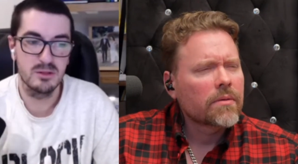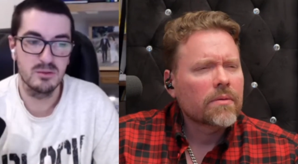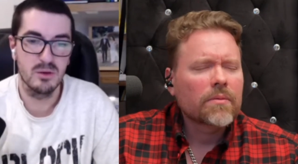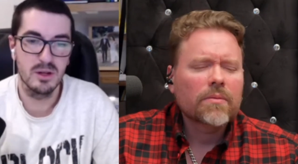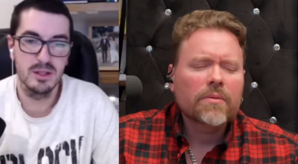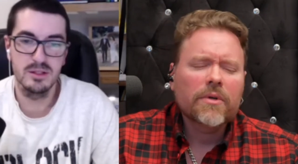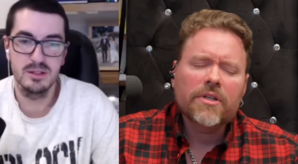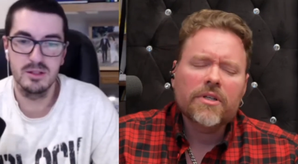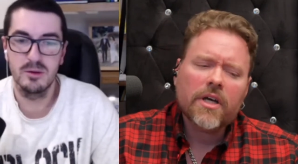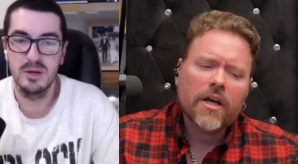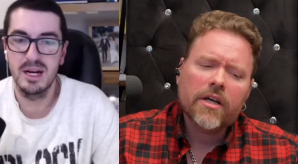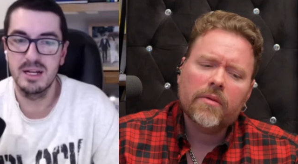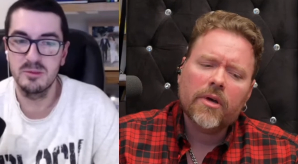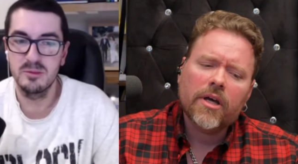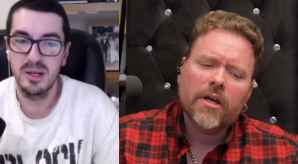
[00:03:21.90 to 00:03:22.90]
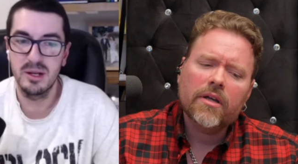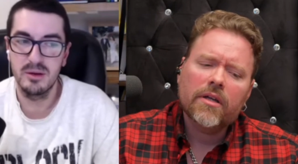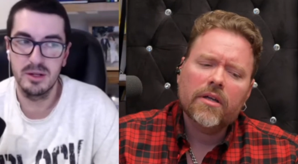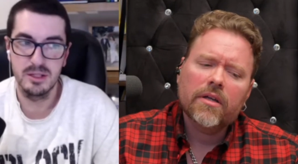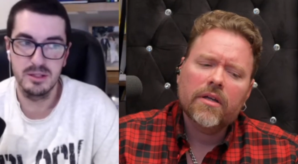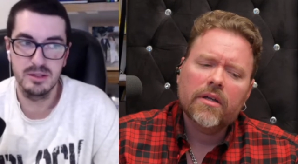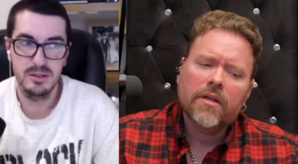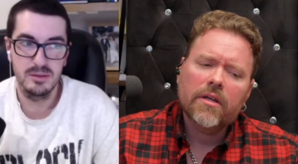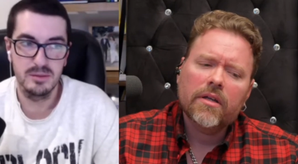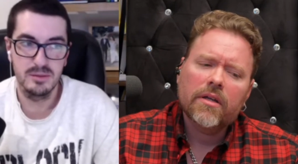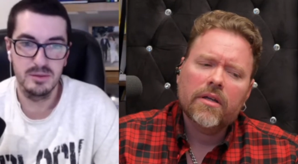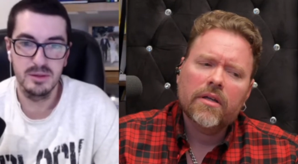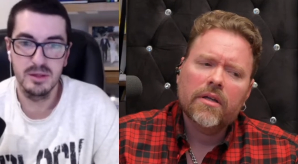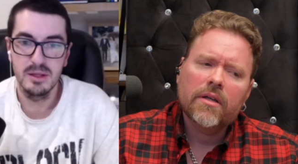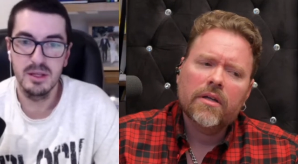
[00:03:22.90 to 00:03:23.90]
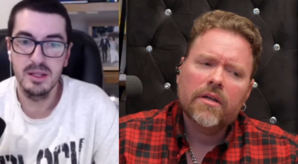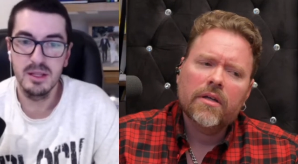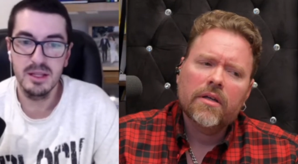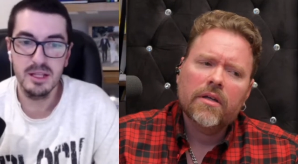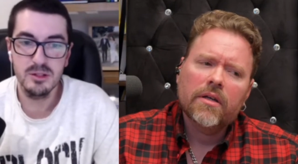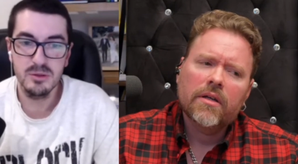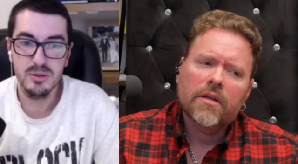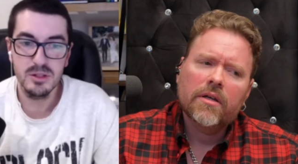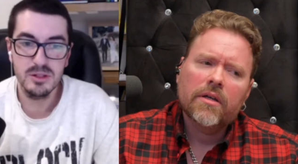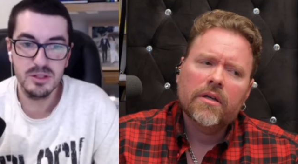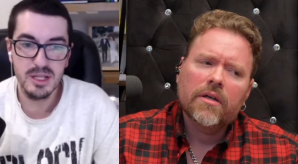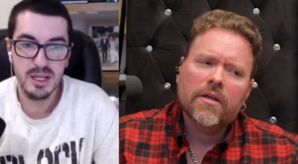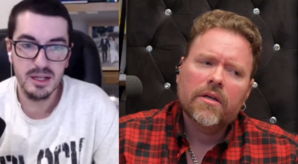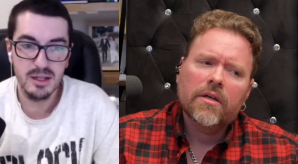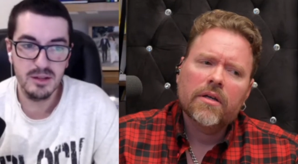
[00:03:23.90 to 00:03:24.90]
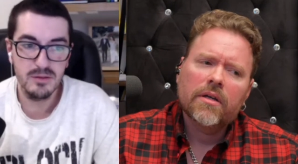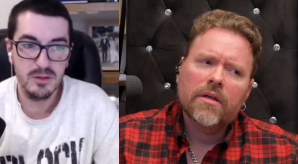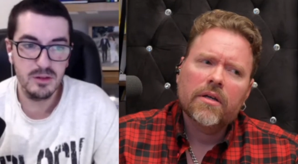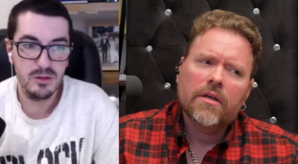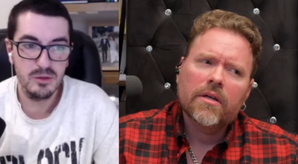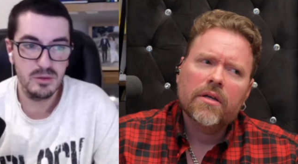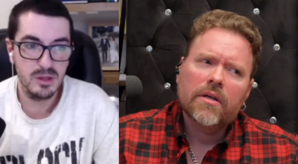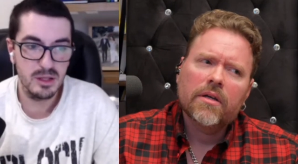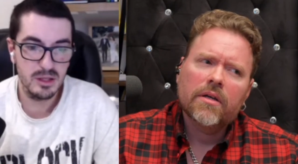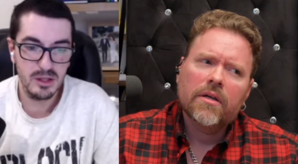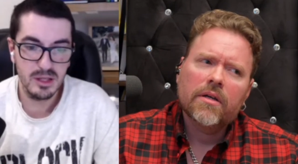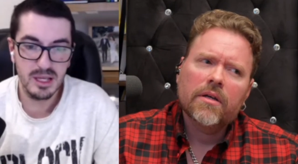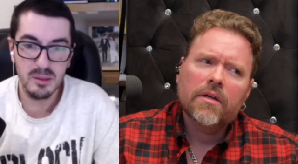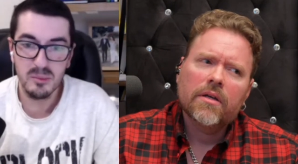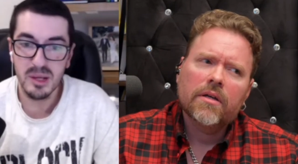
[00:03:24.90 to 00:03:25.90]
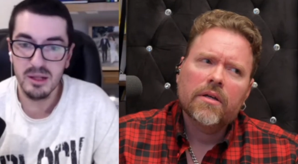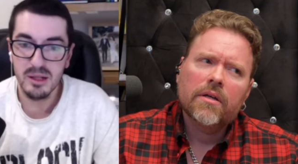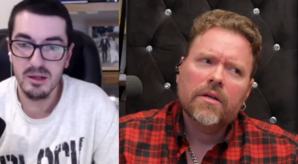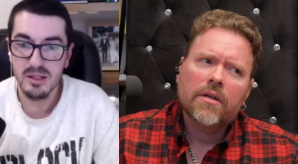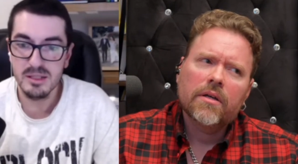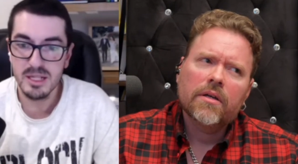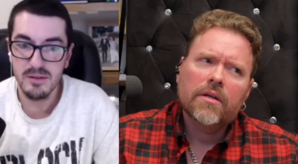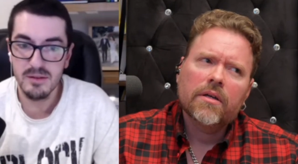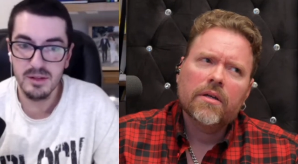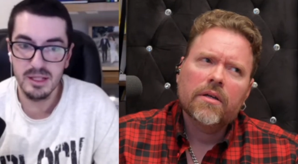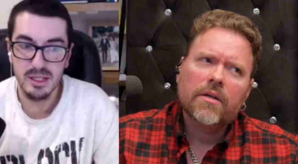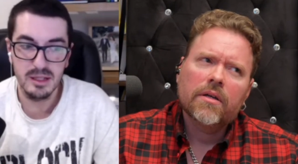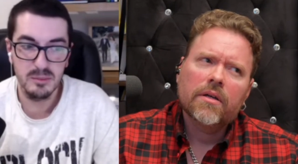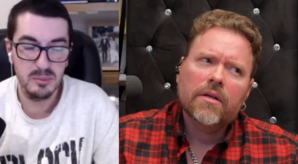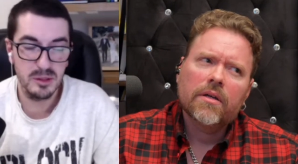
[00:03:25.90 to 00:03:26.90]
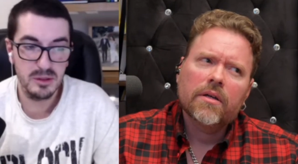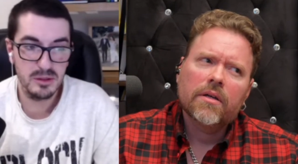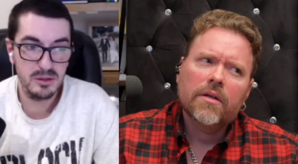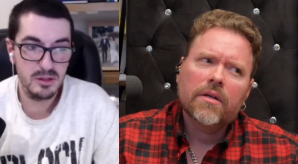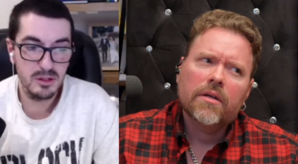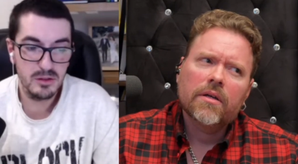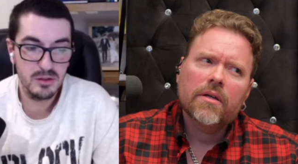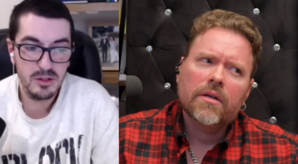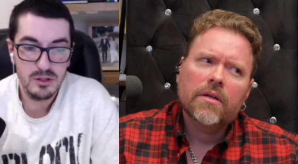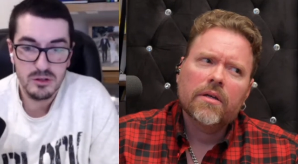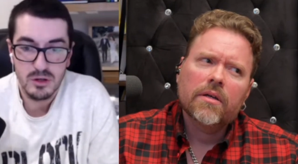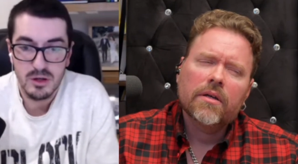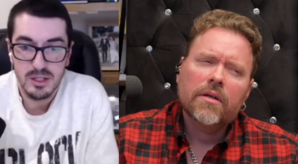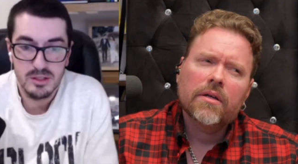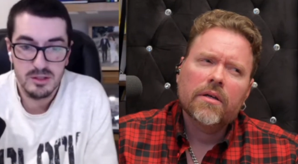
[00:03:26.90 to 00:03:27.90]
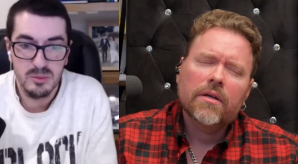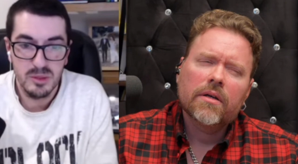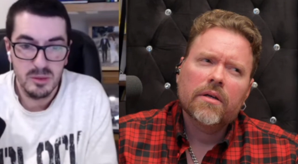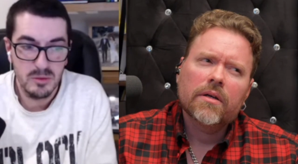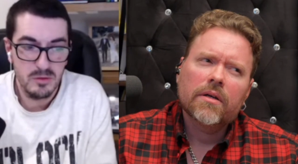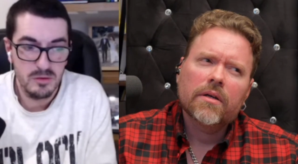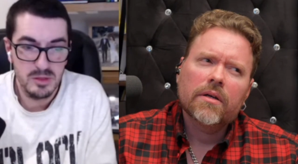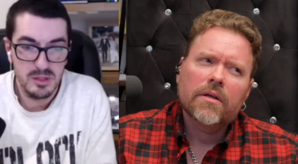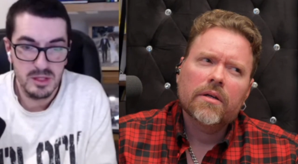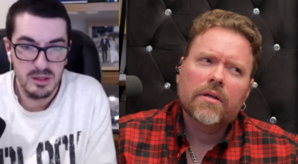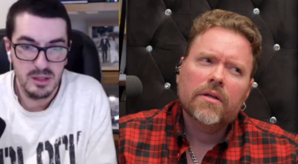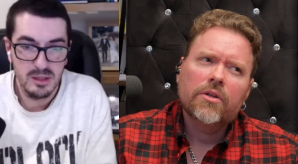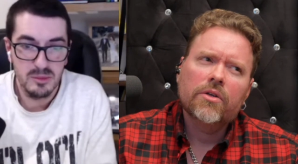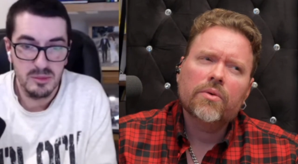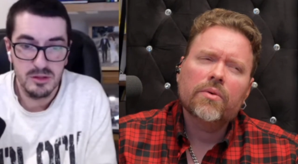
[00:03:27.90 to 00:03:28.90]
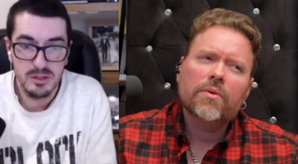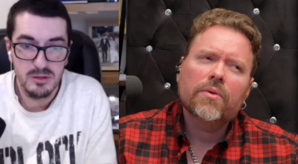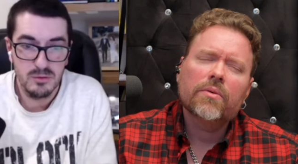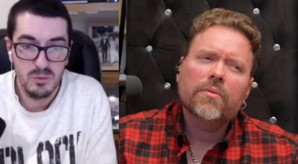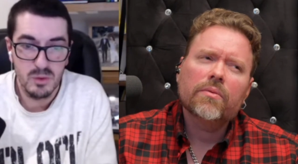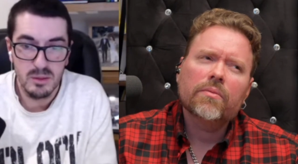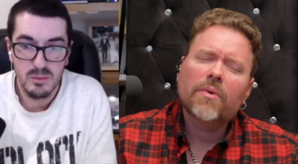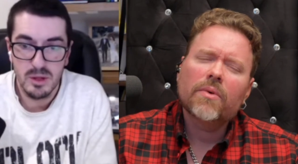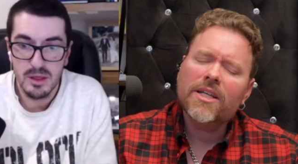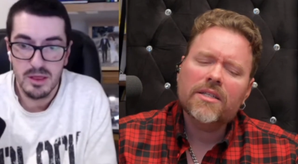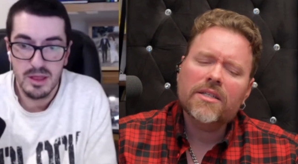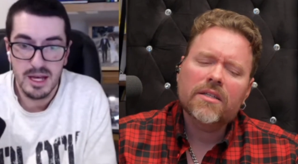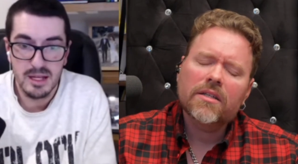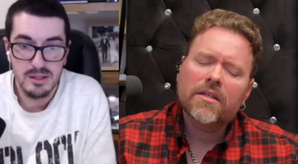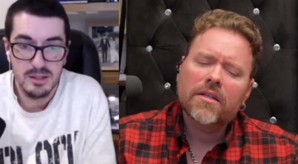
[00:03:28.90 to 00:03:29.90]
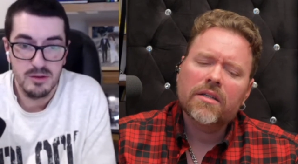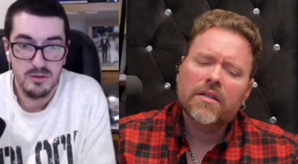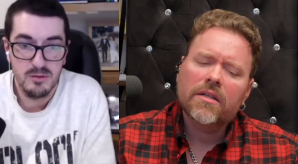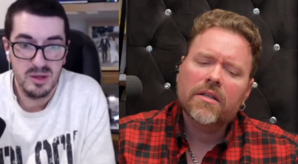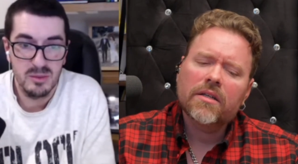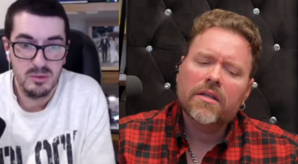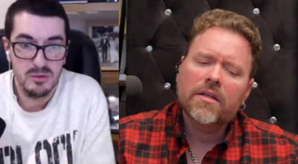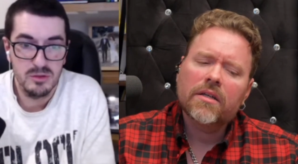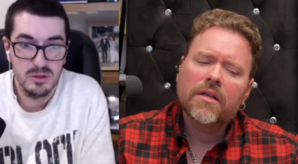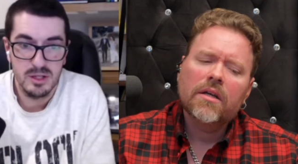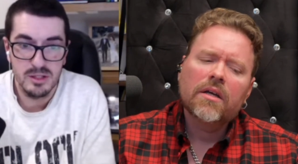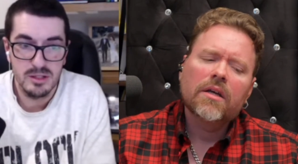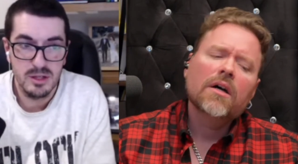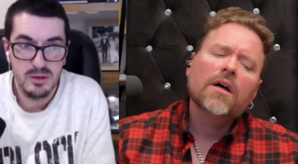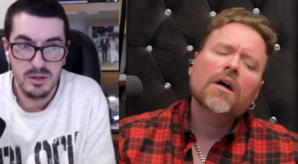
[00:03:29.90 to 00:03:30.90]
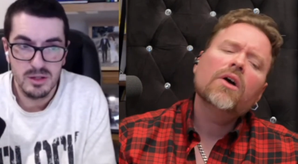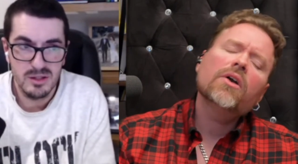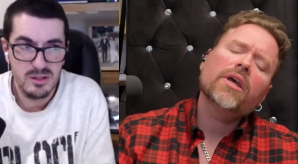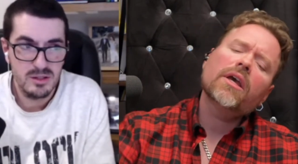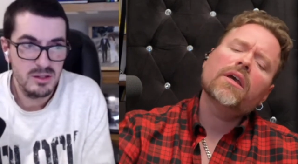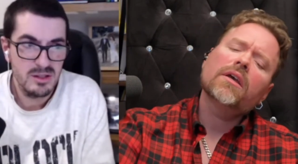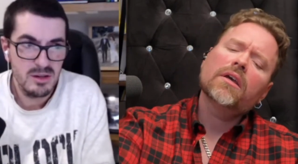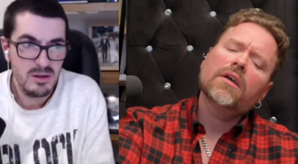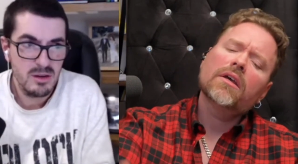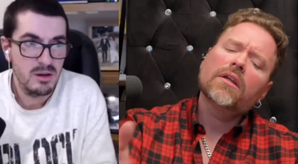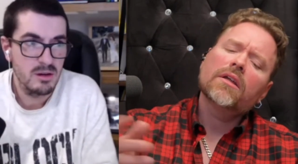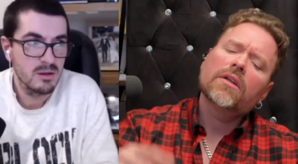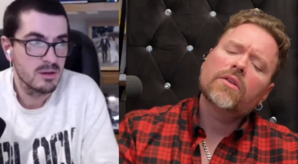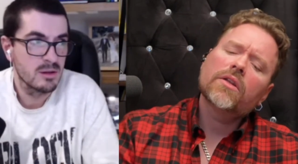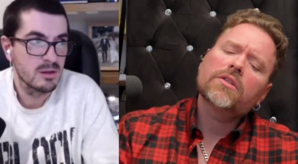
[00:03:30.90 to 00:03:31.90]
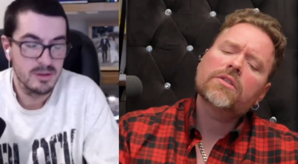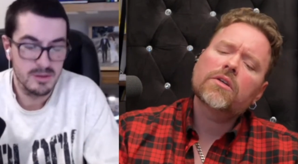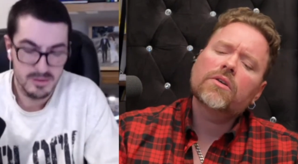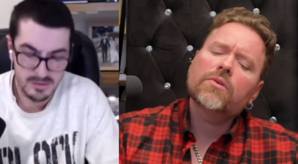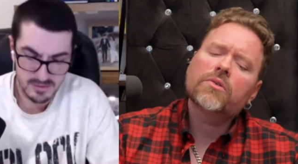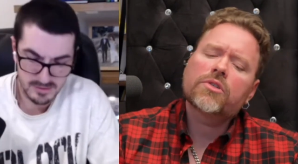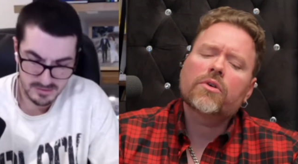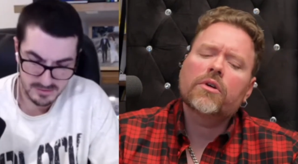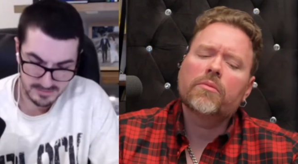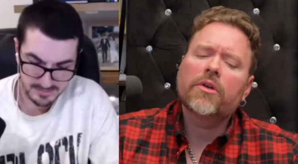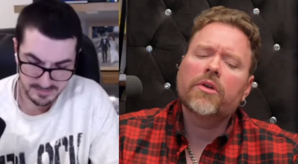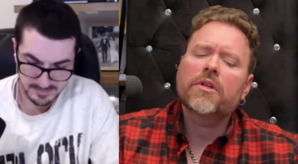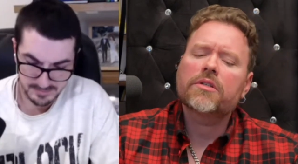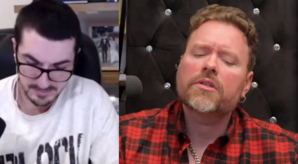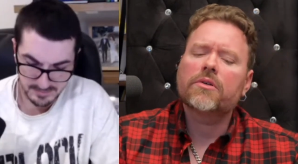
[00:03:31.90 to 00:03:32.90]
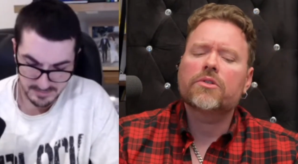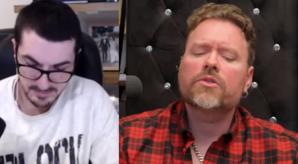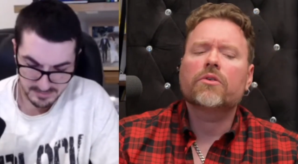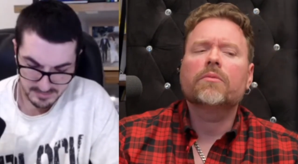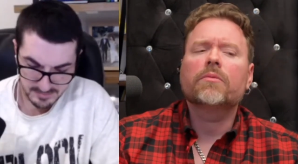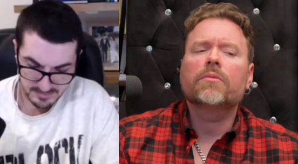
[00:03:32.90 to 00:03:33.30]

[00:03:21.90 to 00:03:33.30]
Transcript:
Speaker 1: That's why what are you there's talking so about? penalties. That's what you said. If you you get penalized heavily, but you got to try and stop people from selling you, because if one one thousandth of people try to sell, okay. it goes to zero.
Speaker 2: That's a cool story, bro. That's a cool story,